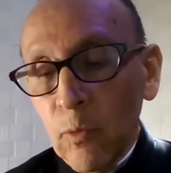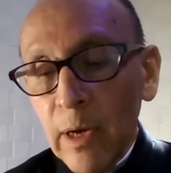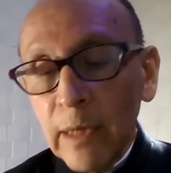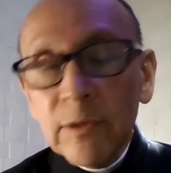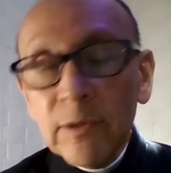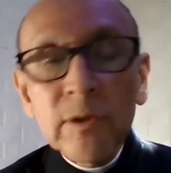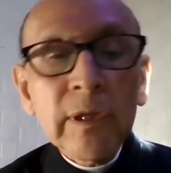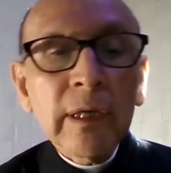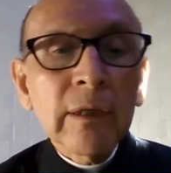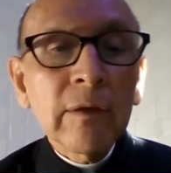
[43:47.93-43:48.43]

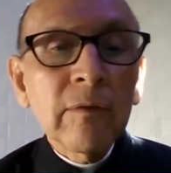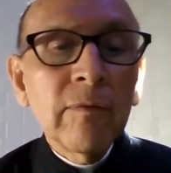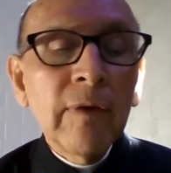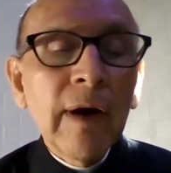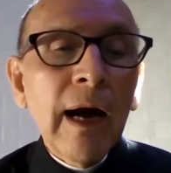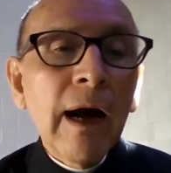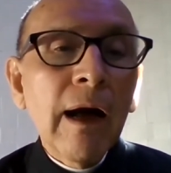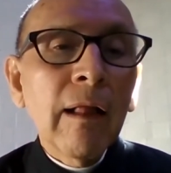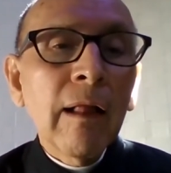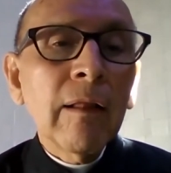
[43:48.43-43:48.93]
Juan
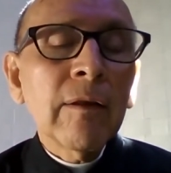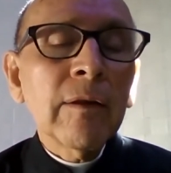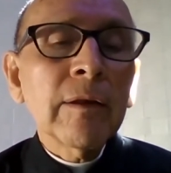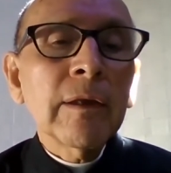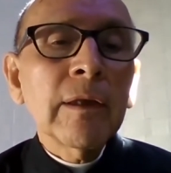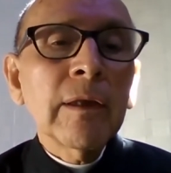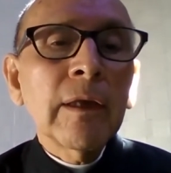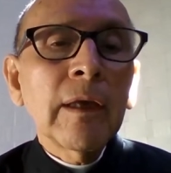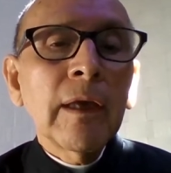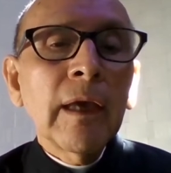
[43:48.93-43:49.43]
Sandoval,
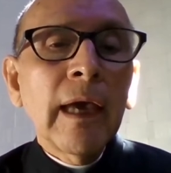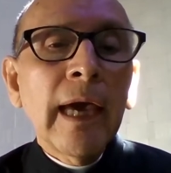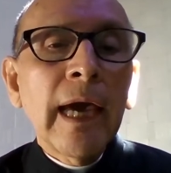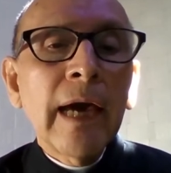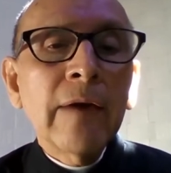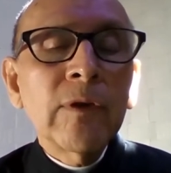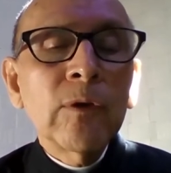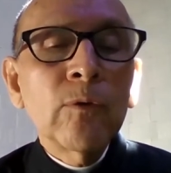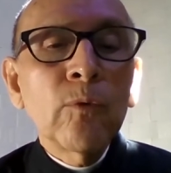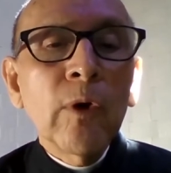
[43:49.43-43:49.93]

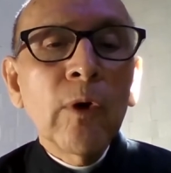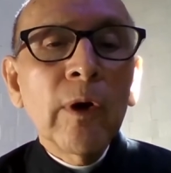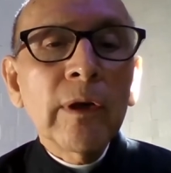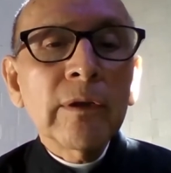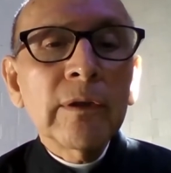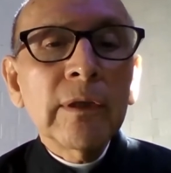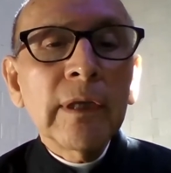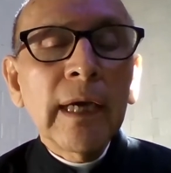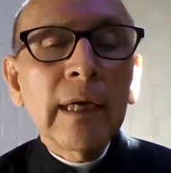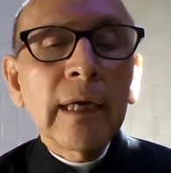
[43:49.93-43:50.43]
having
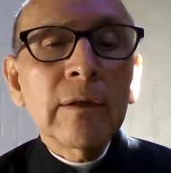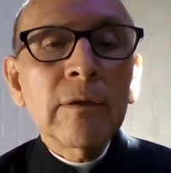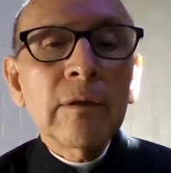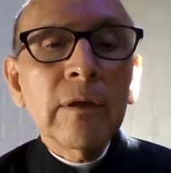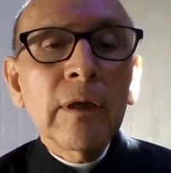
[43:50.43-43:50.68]
worked at